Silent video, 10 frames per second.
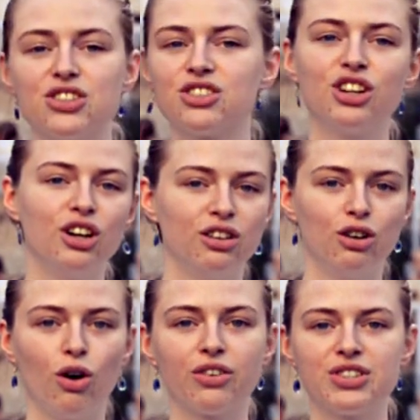just a
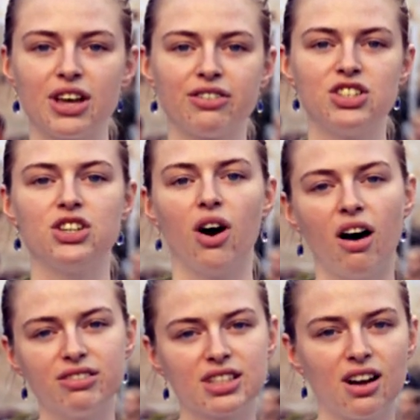lot of stuff to do
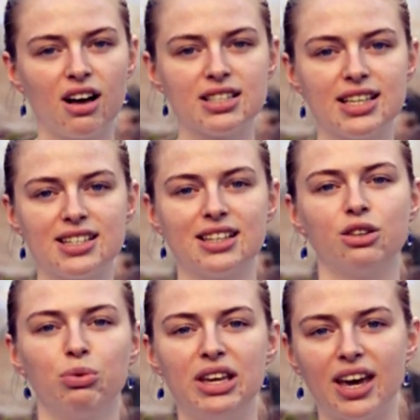after classes, and at the
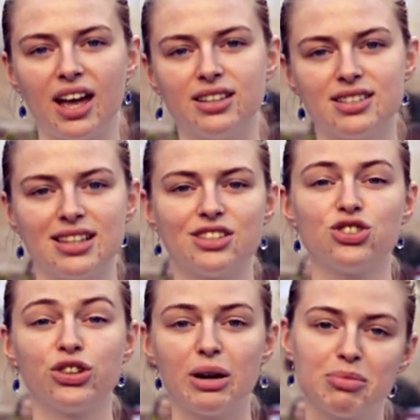weekends there's
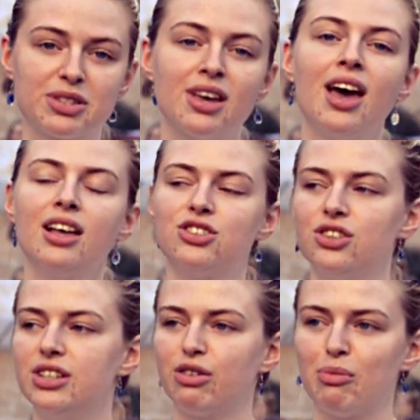trips
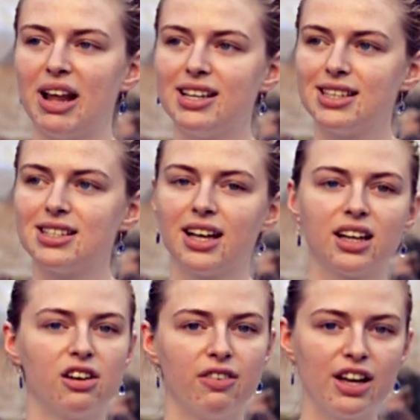to different places like
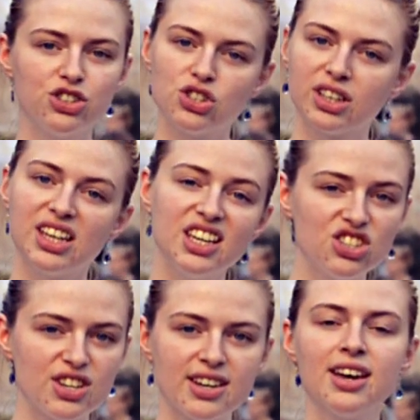Kivac and
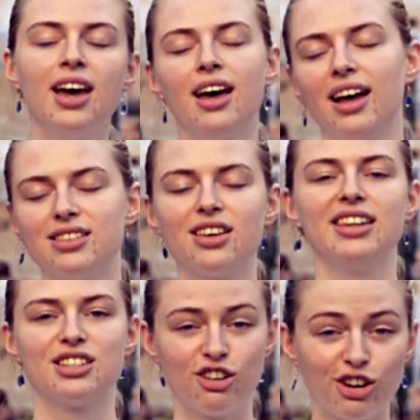Kizhi, and so
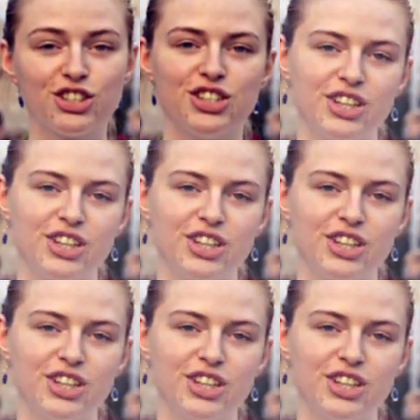there's a lot to do